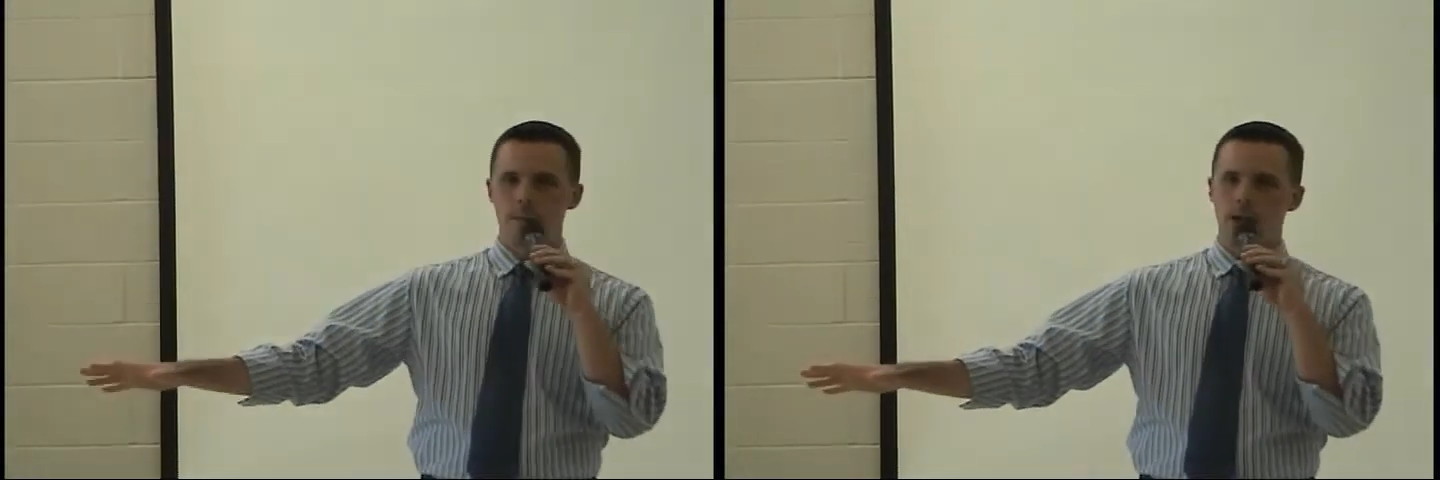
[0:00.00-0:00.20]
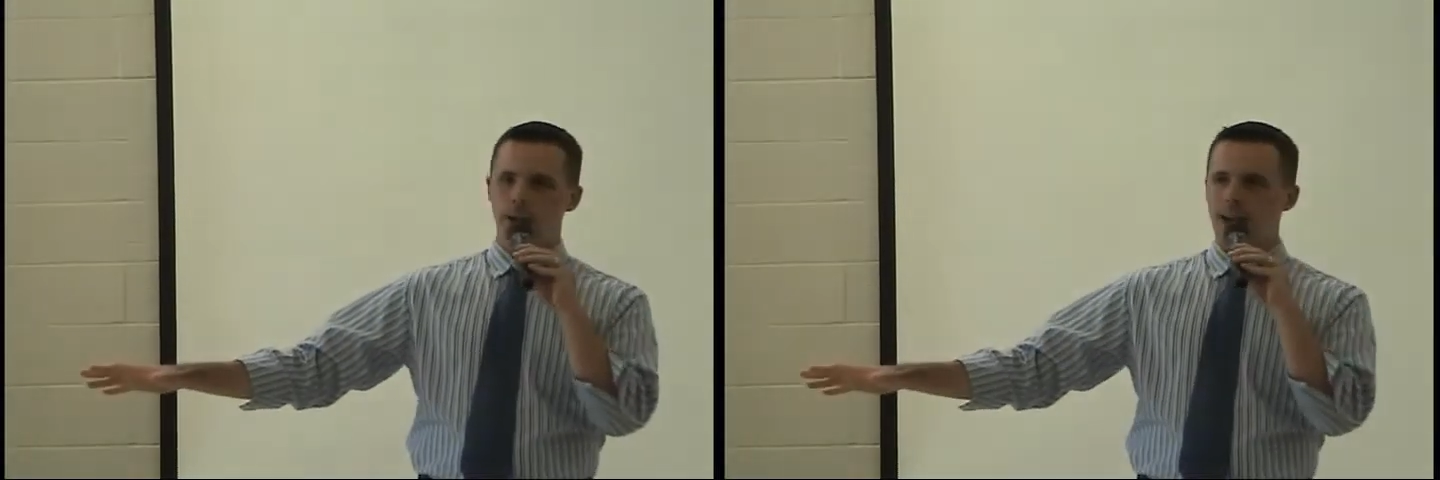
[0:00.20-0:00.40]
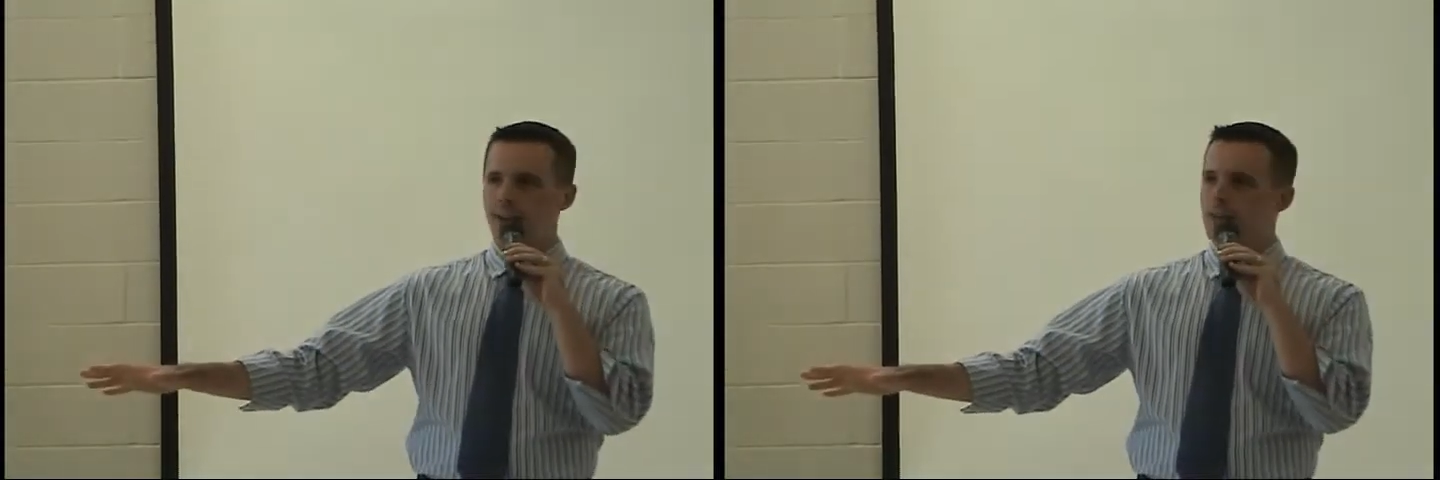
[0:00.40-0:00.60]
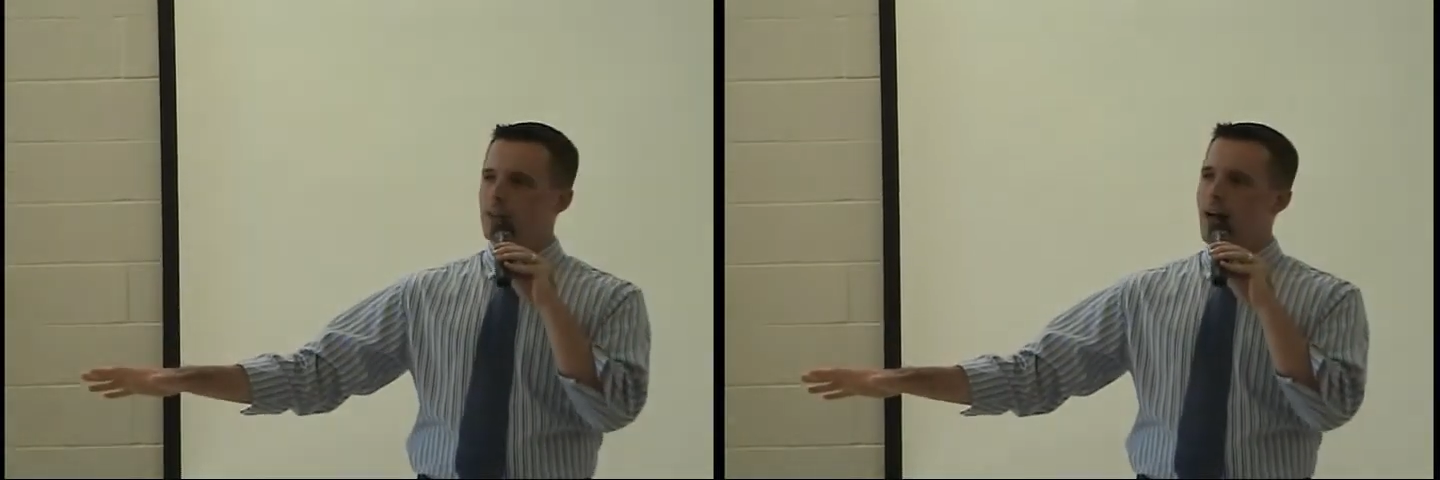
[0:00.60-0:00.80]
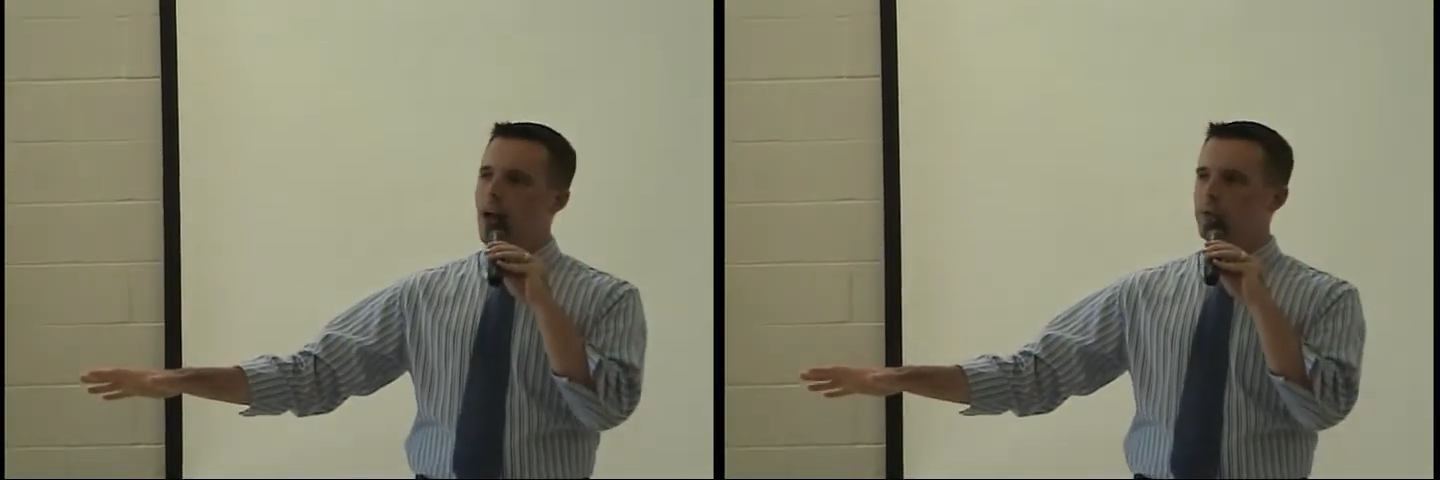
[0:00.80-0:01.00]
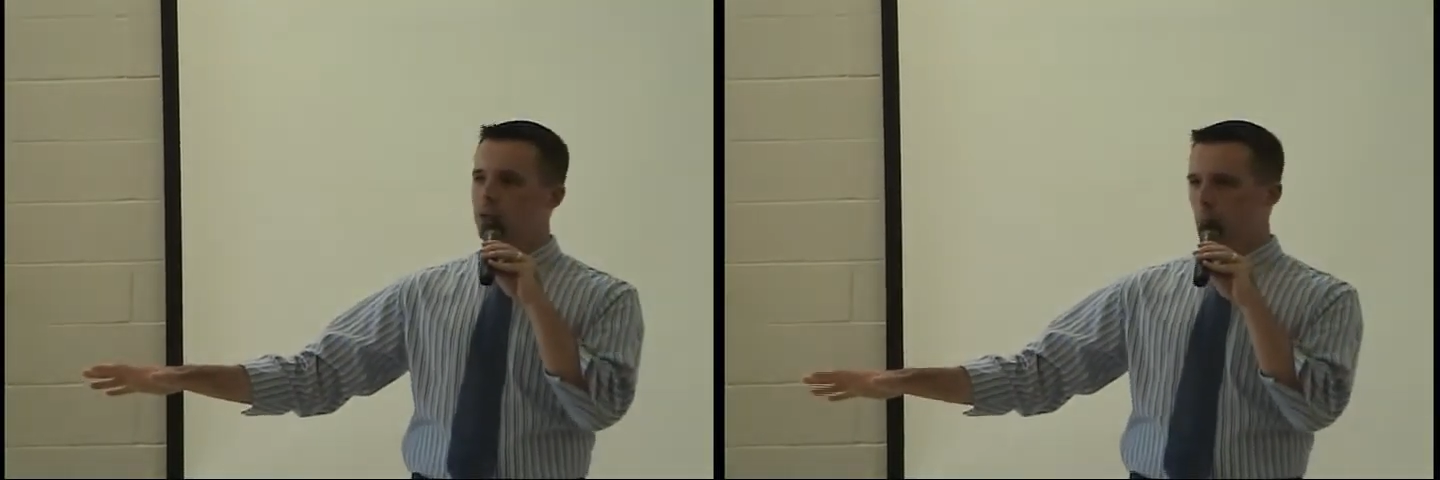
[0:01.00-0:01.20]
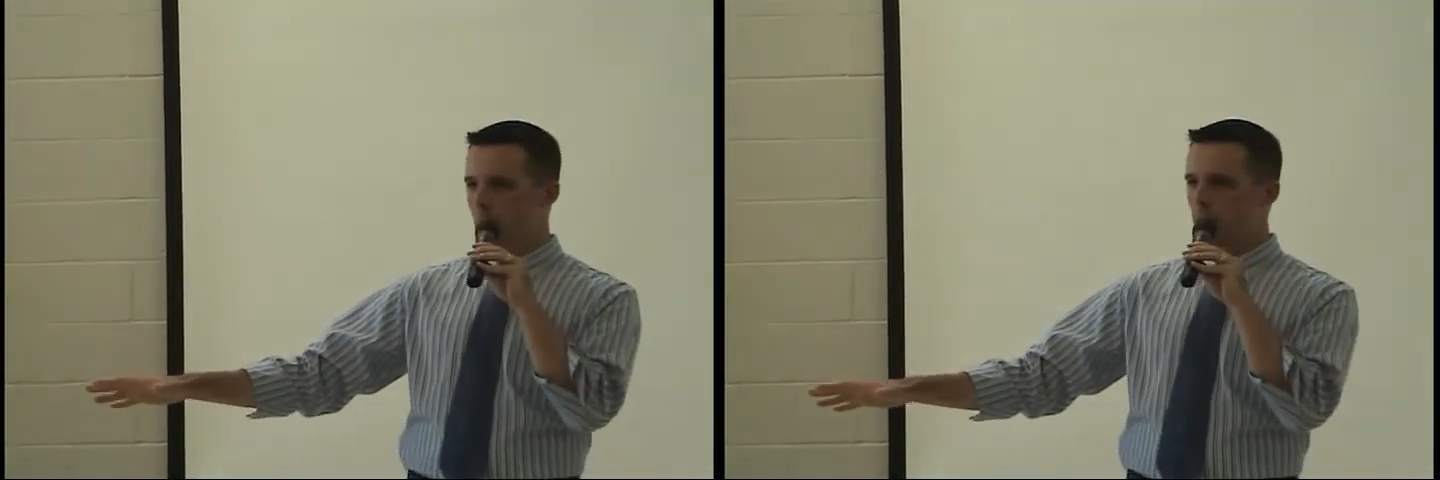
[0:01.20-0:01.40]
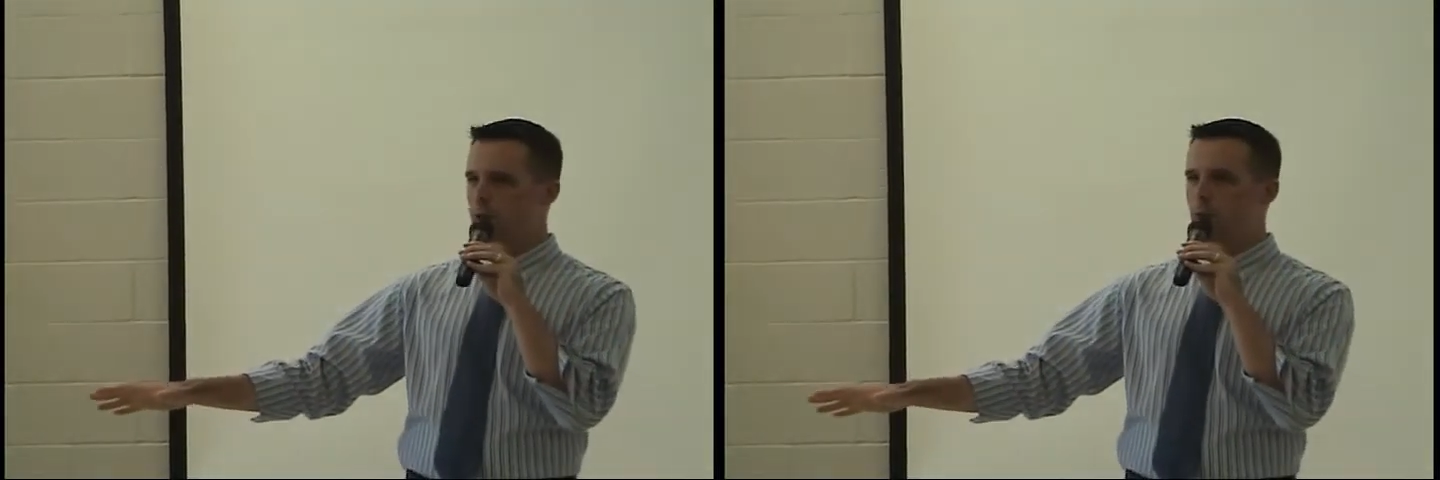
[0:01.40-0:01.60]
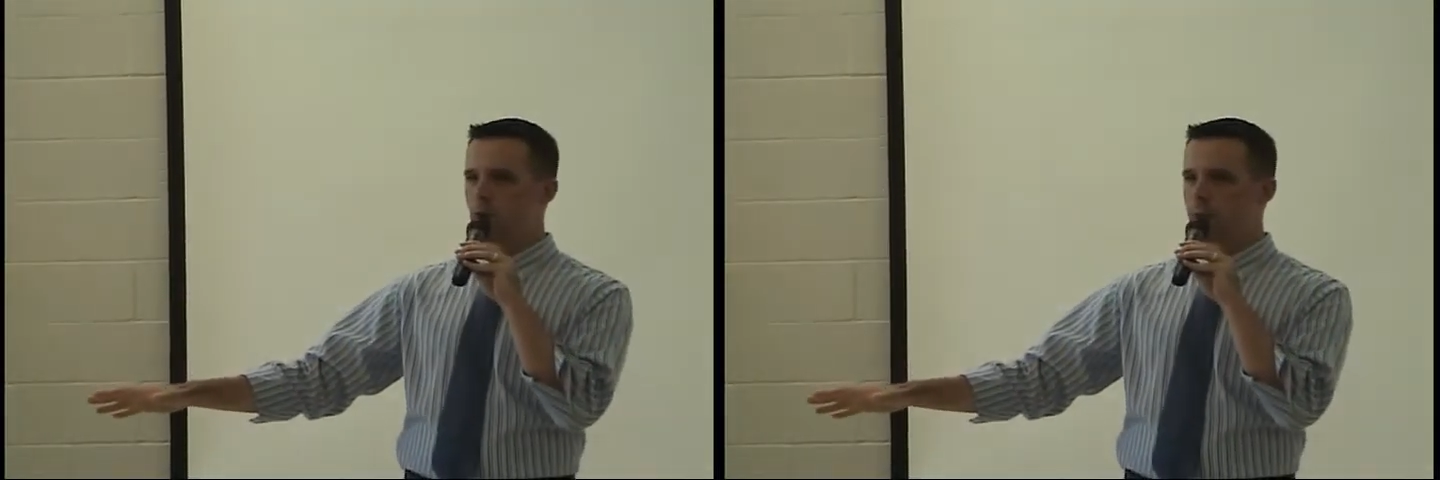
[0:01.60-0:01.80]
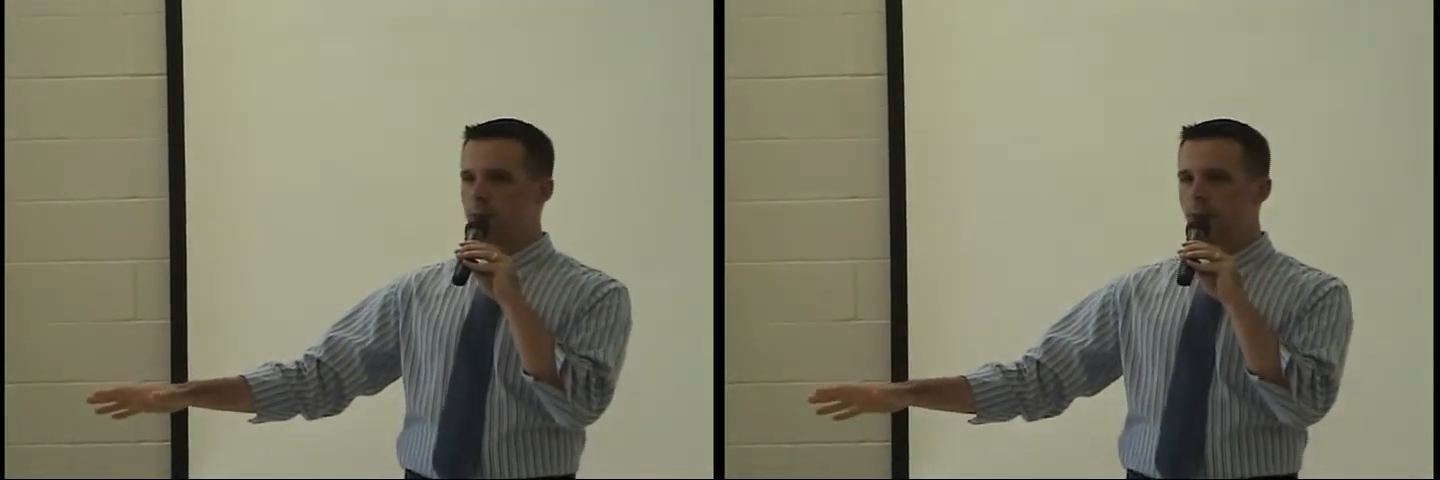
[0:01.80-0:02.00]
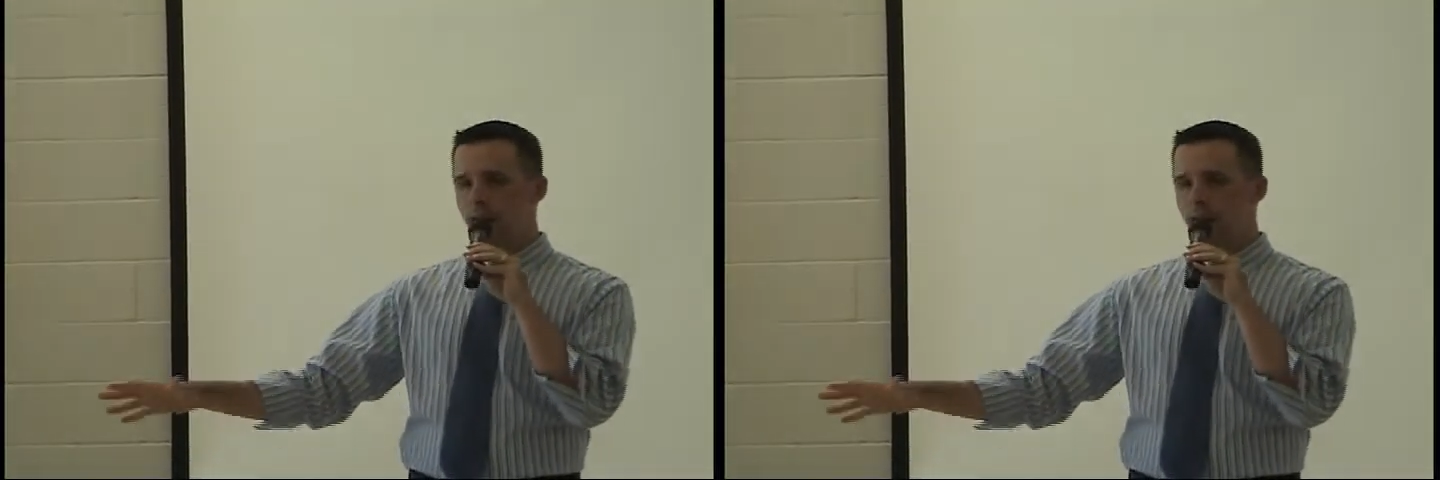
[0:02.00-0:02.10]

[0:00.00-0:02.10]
Amalekites alive as a war trophy